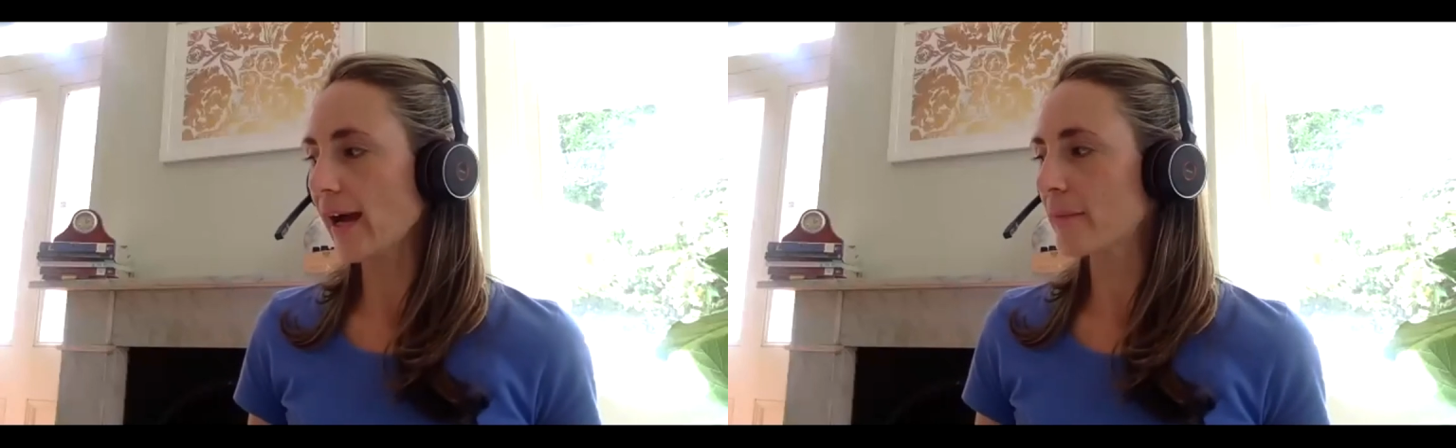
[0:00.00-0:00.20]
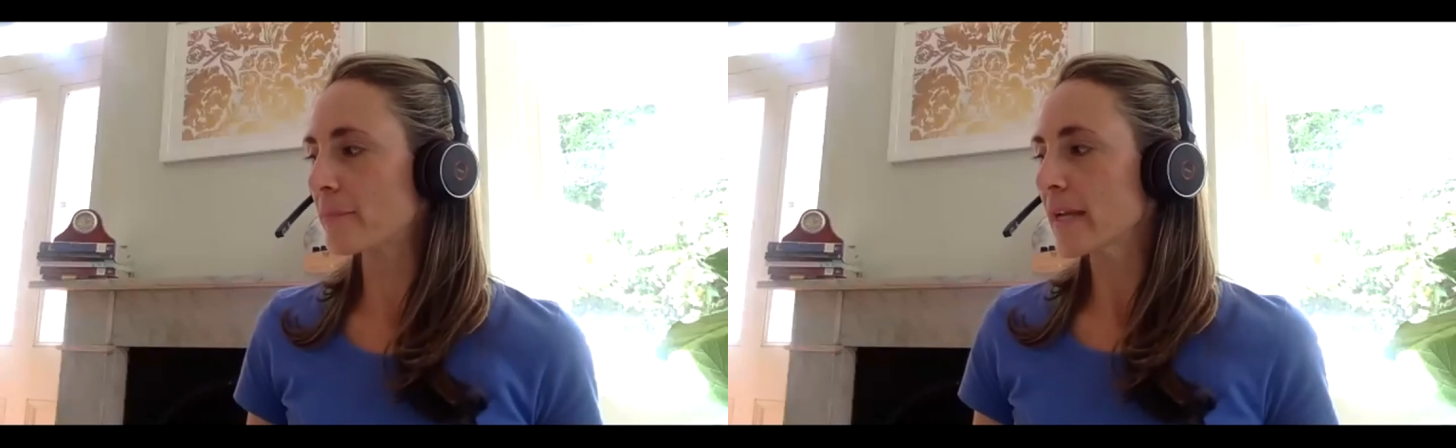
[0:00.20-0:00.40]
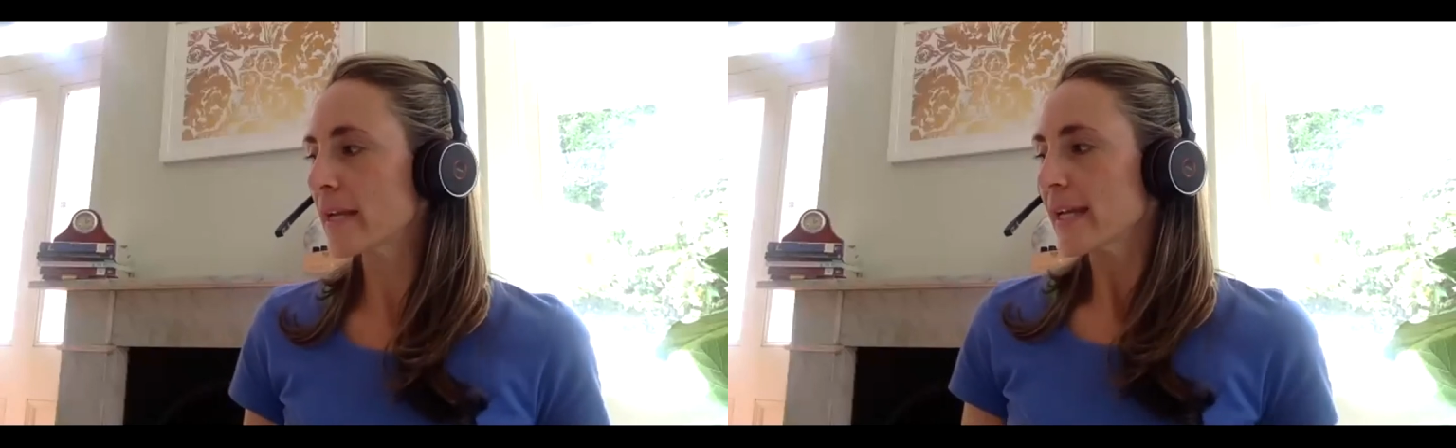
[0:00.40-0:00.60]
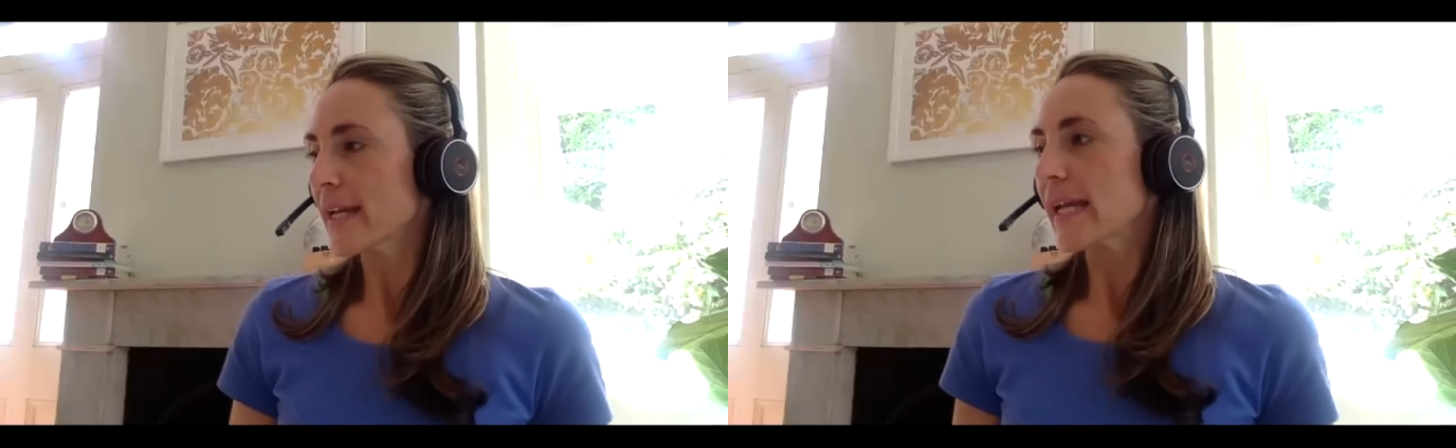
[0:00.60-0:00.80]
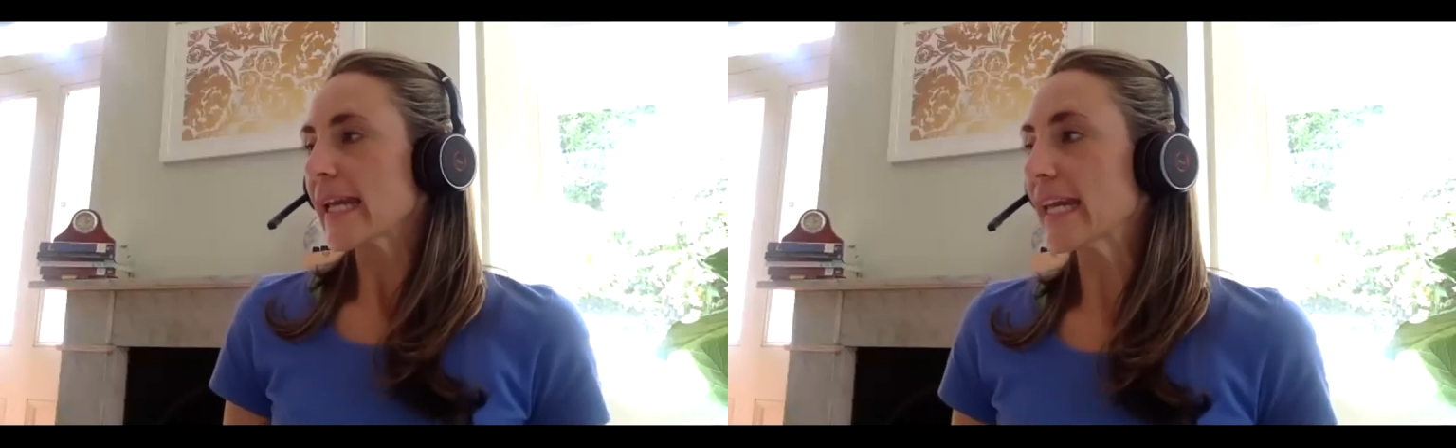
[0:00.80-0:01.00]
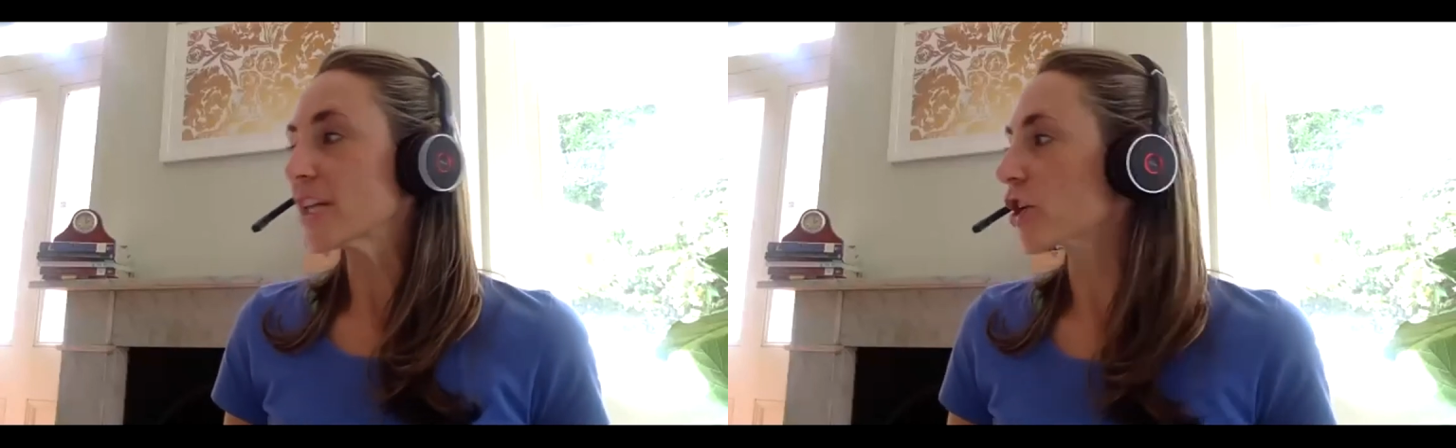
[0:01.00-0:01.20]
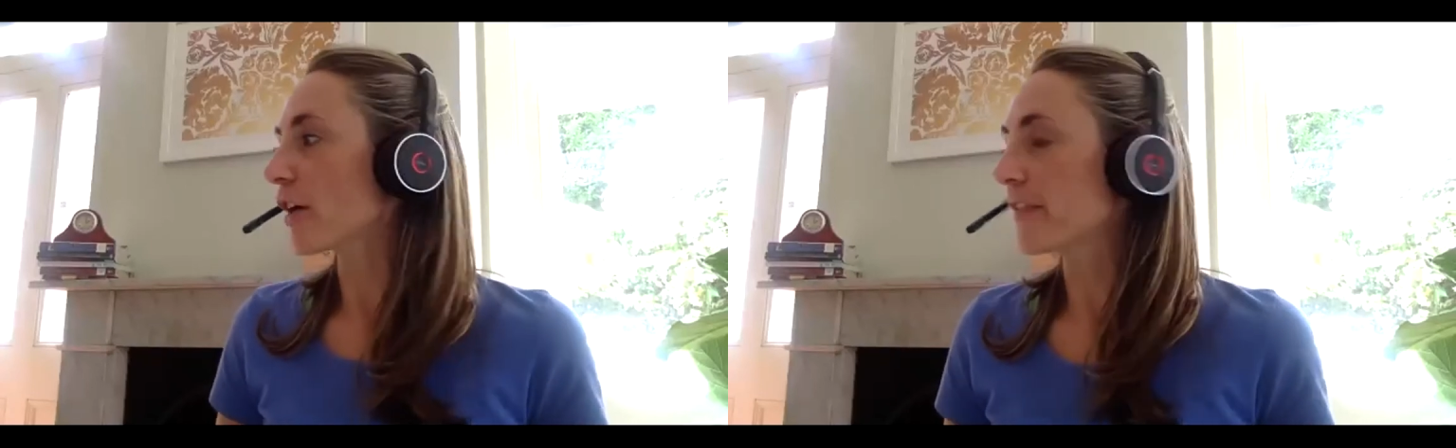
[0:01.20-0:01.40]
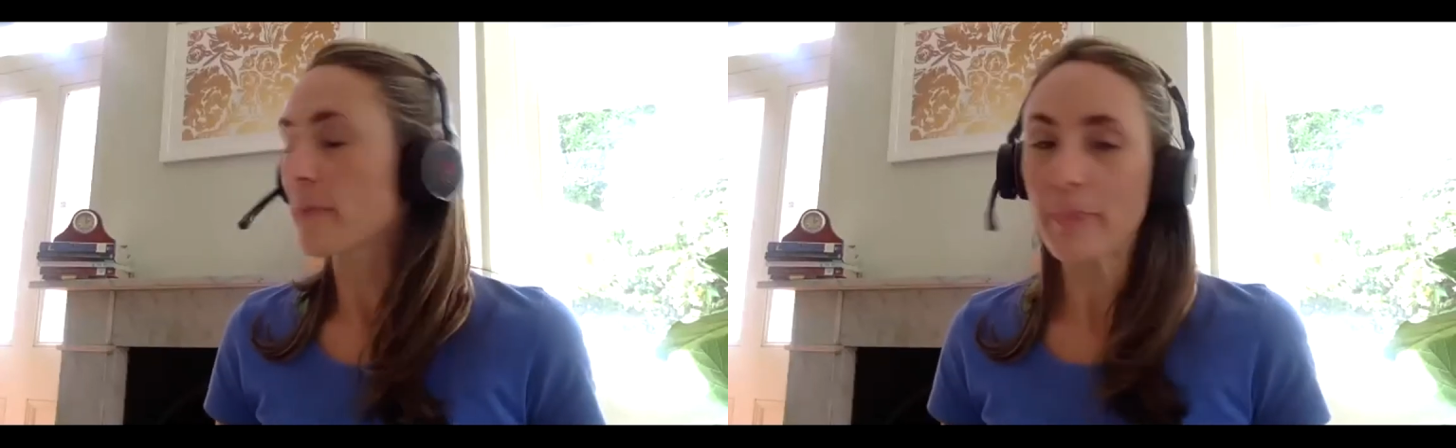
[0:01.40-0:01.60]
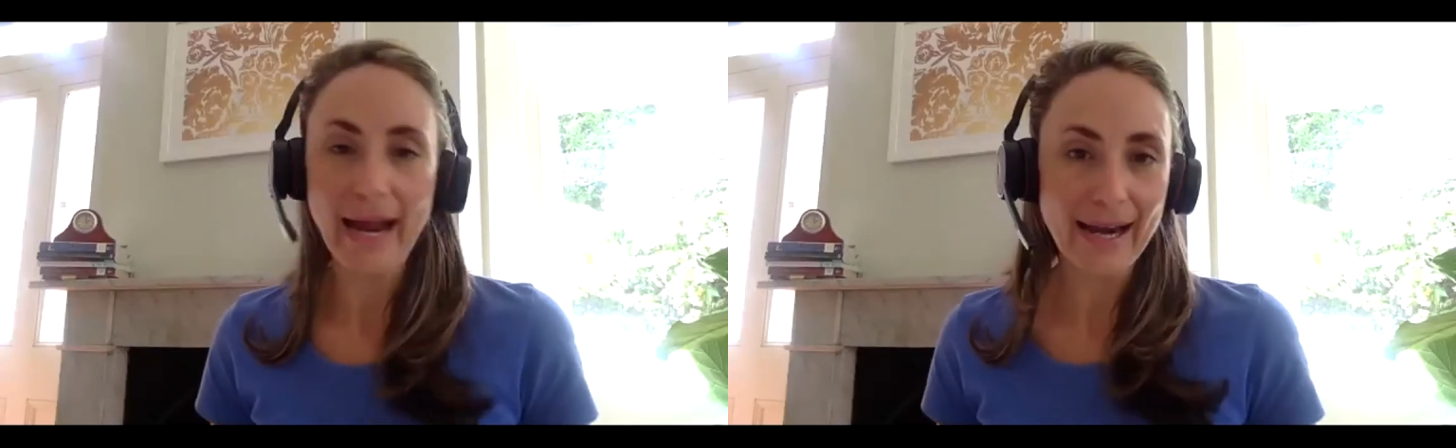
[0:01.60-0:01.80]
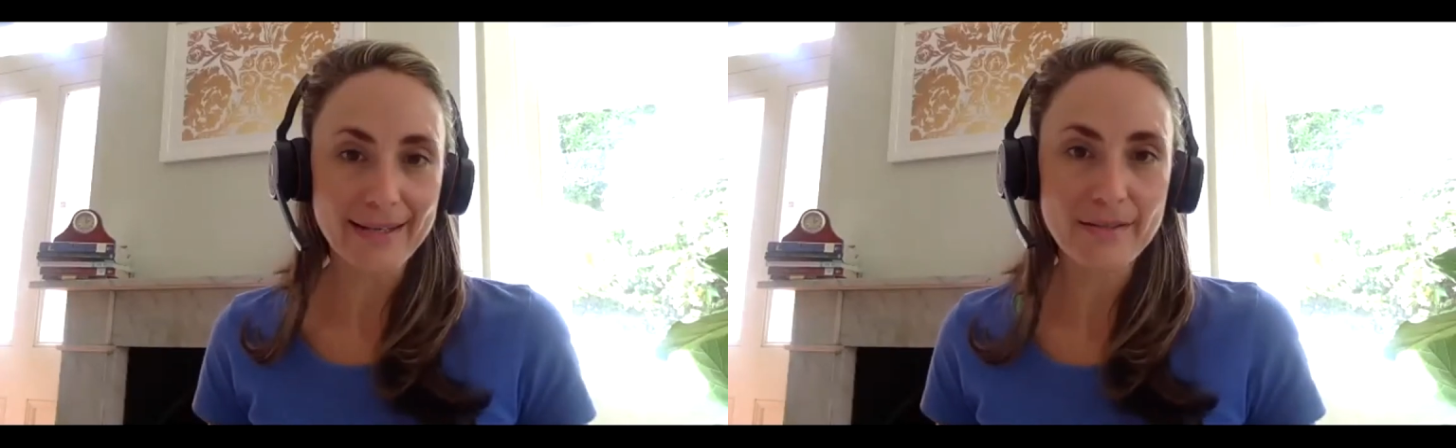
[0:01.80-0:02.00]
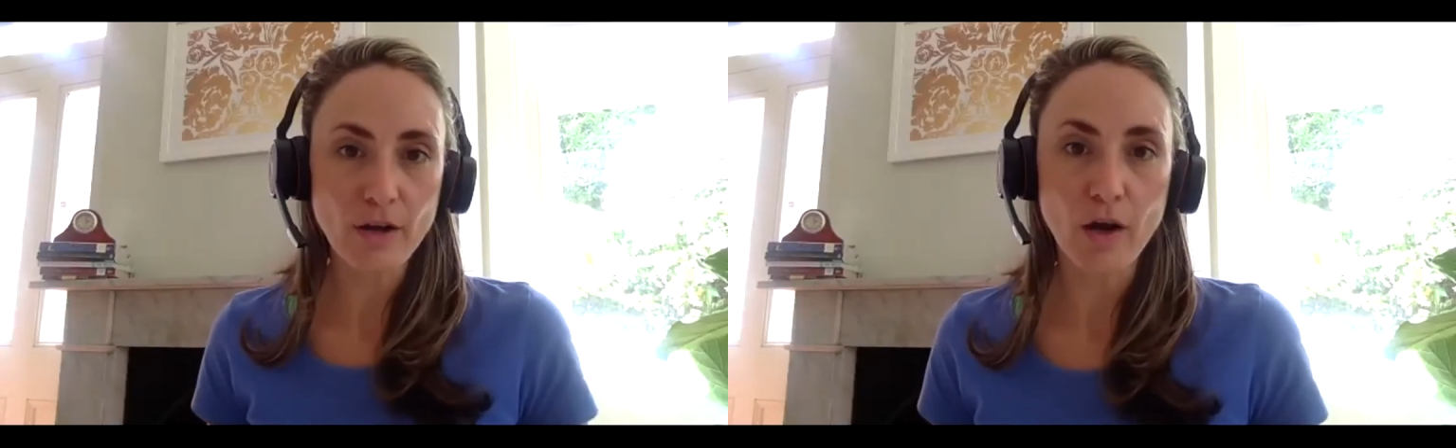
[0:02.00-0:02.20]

Um, each of the packs